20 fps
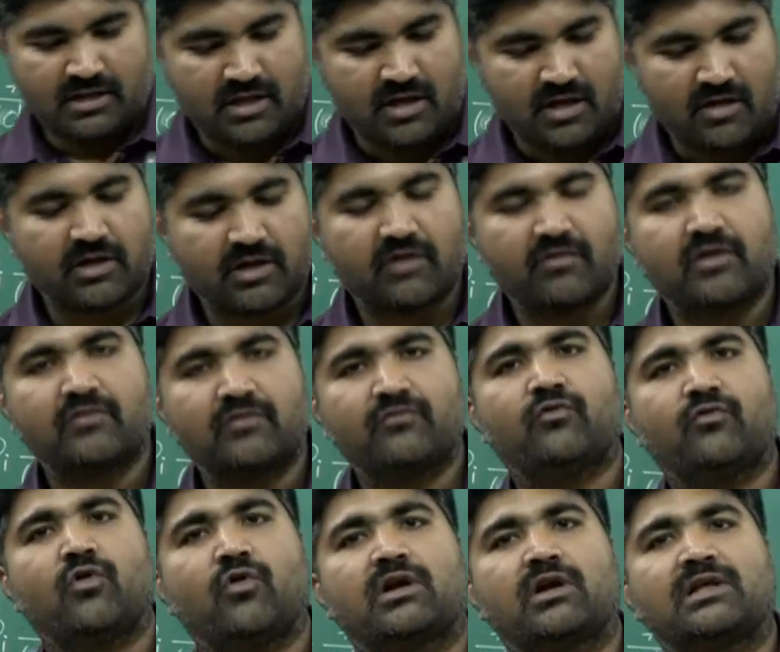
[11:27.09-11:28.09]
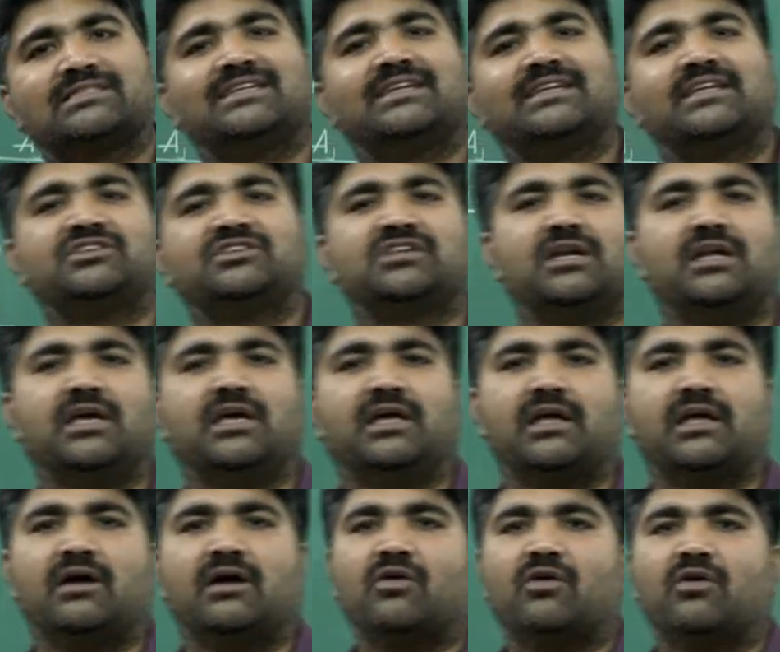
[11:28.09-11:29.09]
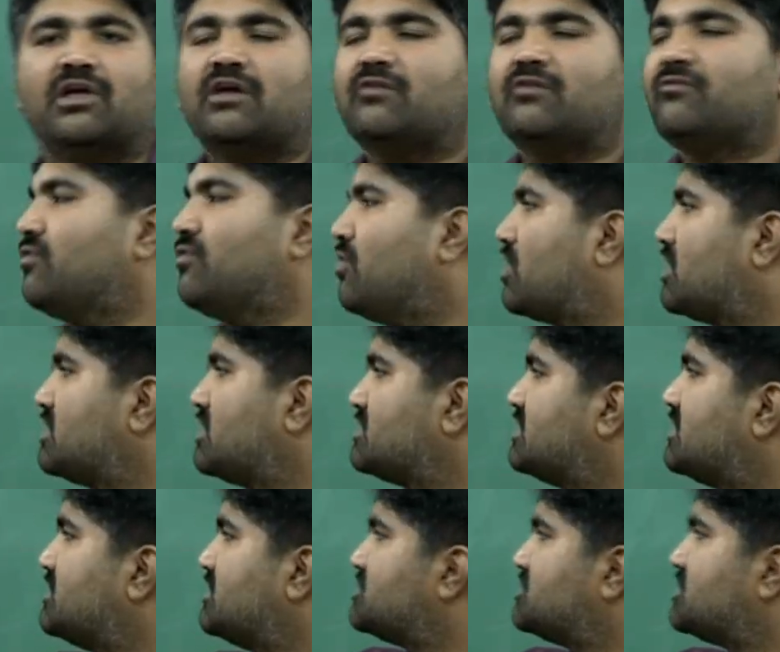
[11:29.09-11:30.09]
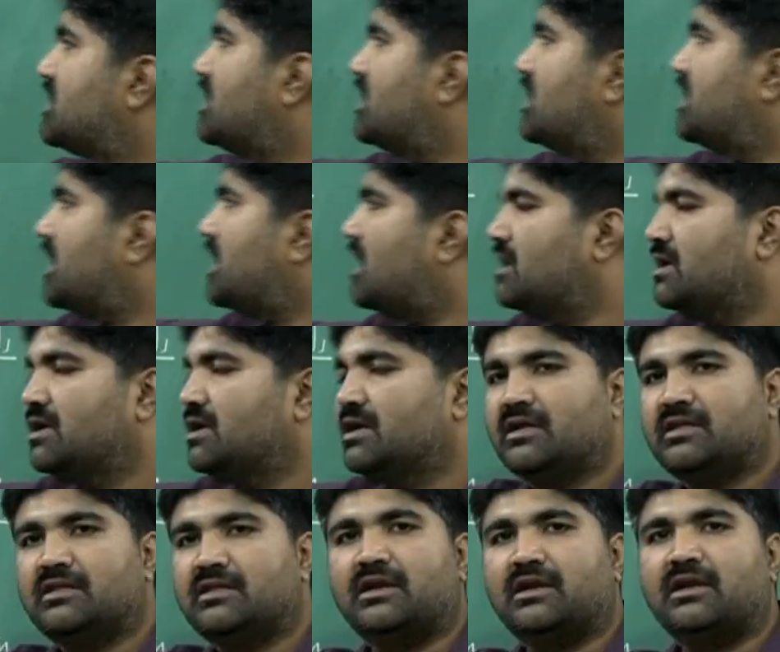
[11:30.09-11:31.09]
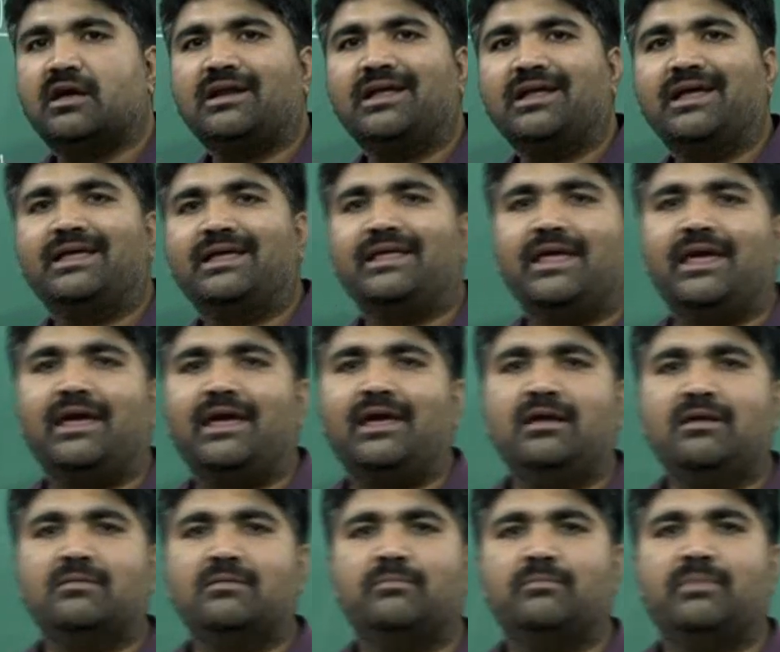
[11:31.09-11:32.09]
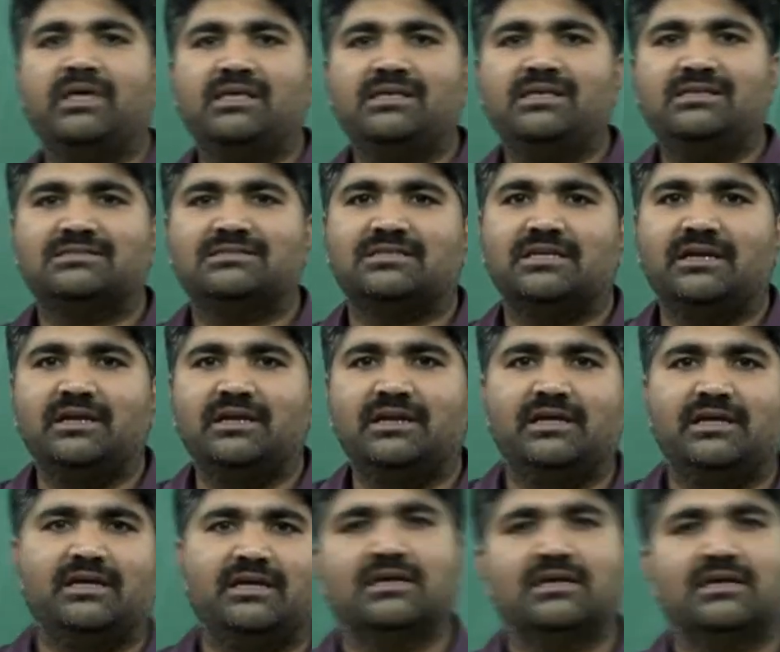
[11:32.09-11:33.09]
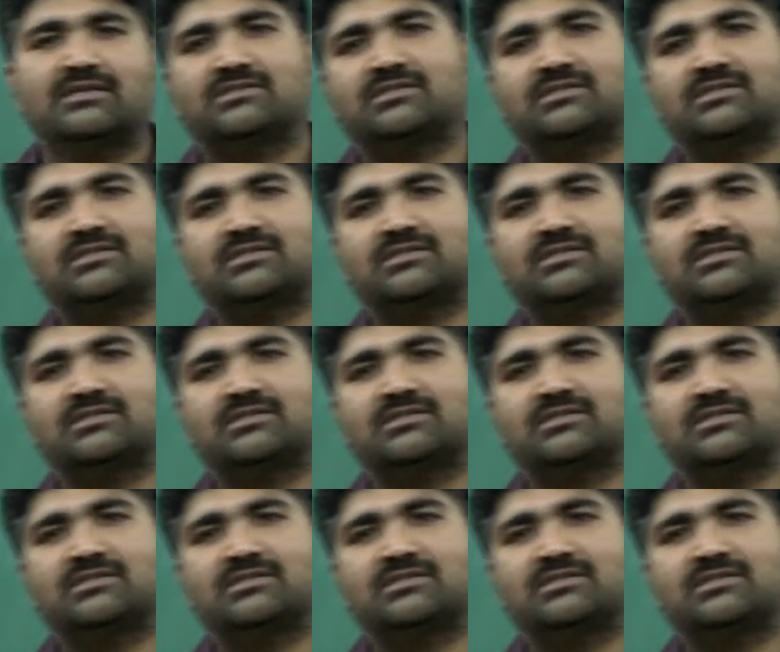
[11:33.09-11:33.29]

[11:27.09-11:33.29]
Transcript: they have given 4 residential area, okay, 4 residential area that are A, B, C, D.